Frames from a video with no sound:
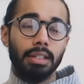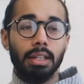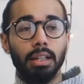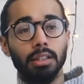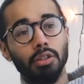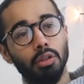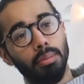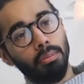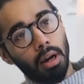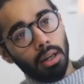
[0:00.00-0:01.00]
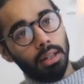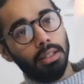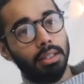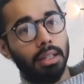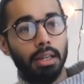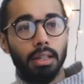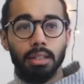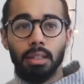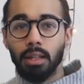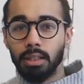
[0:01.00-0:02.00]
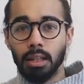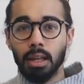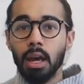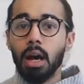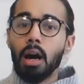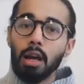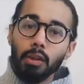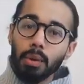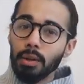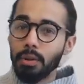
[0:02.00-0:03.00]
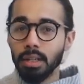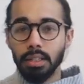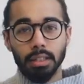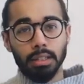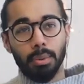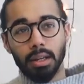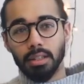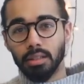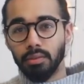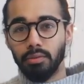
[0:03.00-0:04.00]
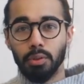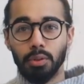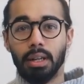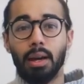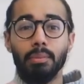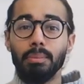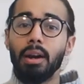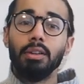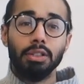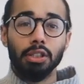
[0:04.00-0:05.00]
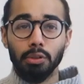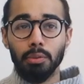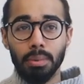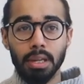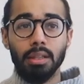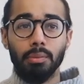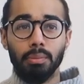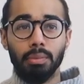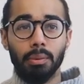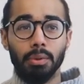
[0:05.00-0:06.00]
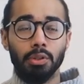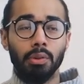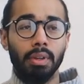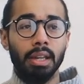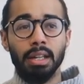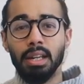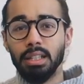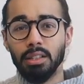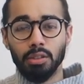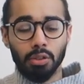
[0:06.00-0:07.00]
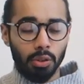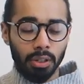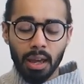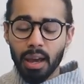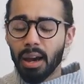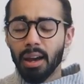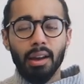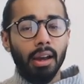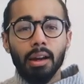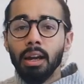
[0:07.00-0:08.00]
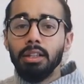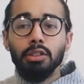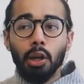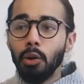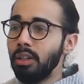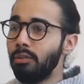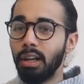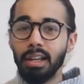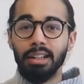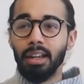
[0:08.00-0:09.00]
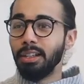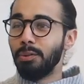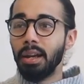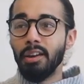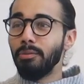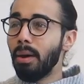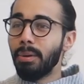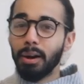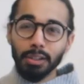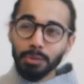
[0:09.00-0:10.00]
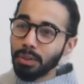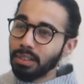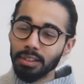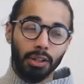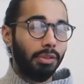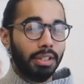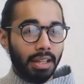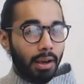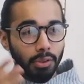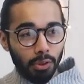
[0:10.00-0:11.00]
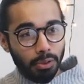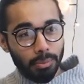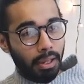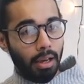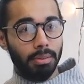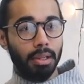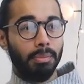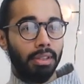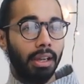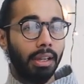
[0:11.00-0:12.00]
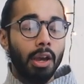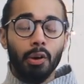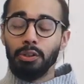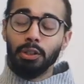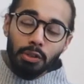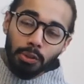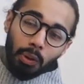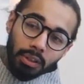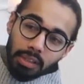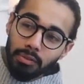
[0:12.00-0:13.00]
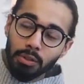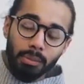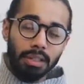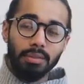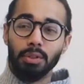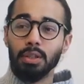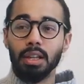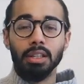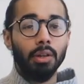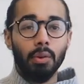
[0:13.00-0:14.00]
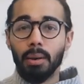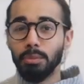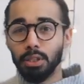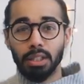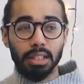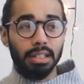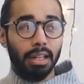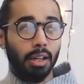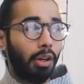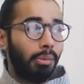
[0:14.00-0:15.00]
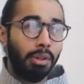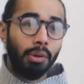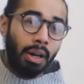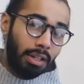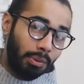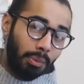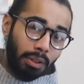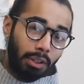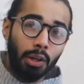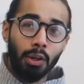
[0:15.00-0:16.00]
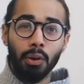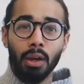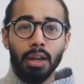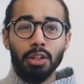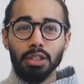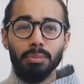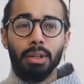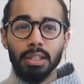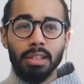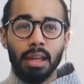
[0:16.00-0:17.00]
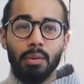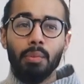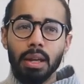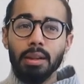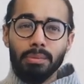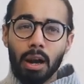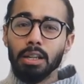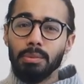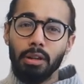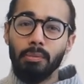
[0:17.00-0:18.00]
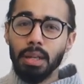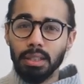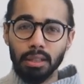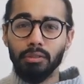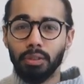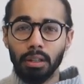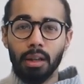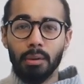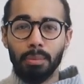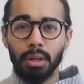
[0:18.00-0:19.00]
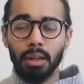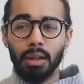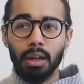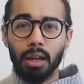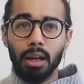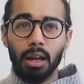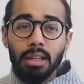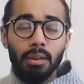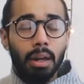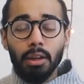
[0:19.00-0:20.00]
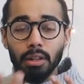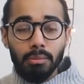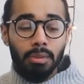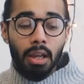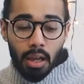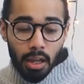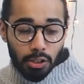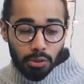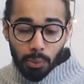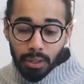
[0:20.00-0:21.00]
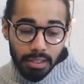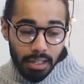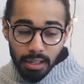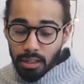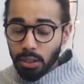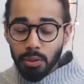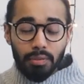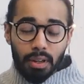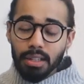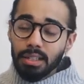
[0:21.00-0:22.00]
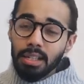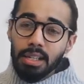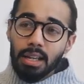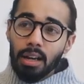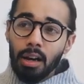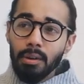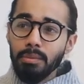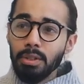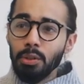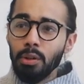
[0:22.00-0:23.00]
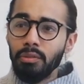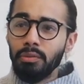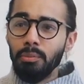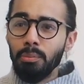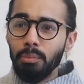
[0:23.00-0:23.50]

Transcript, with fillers: how they take her to supermarkets and take her to like the aisle where there were Indian spices and food, and how embarrassed that she would be that they were sort of in an Indian store. I can totally relate. Like whenever my parents wanted to go to Southall to pick up something or to go to Quality Food and buy some food, I was like, you know what, I'm just gonna stay at home. You know what, I don't want to go, just because of that weird embarrassment of being different. But now that I'm 20 and at university, I'm sort of